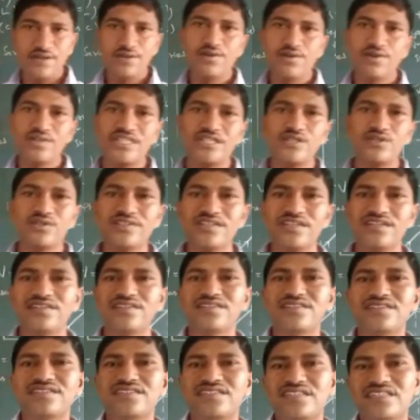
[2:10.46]
when you look into
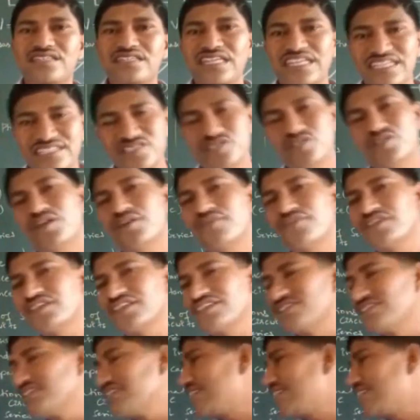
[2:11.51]
the nature of a DC